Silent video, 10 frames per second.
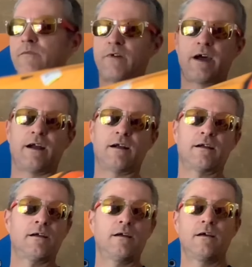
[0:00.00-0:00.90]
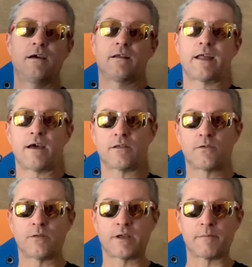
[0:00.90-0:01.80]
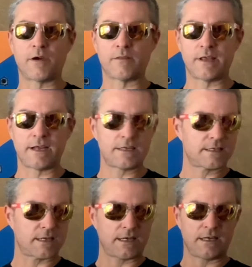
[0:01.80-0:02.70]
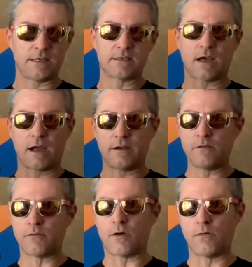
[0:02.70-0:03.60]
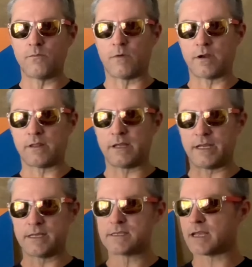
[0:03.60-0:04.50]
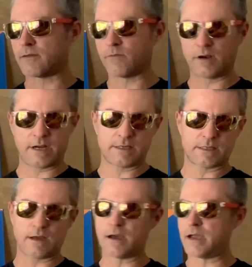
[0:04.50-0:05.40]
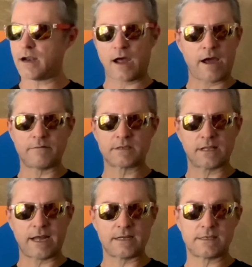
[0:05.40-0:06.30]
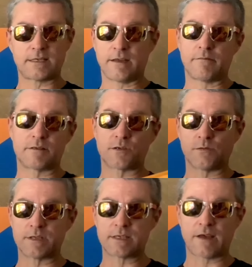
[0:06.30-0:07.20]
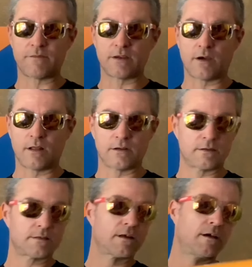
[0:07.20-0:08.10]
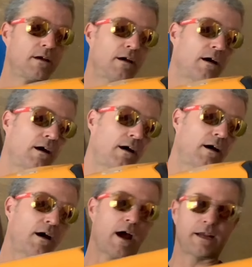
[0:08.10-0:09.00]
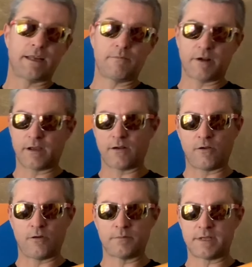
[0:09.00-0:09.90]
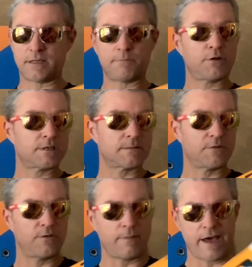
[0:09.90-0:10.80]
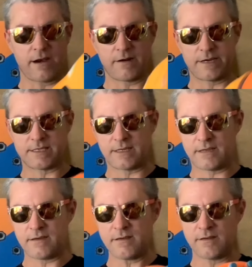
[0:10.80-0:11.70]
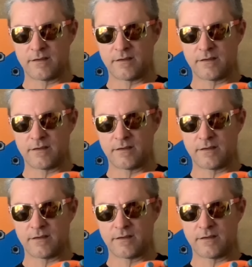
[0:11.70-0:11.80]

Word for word: fire. Now, the cool thing about this is I don't own one of these, and when I saw it, I was glad to see it was only $7. Uh, I did bring it home, did put some new batteries in.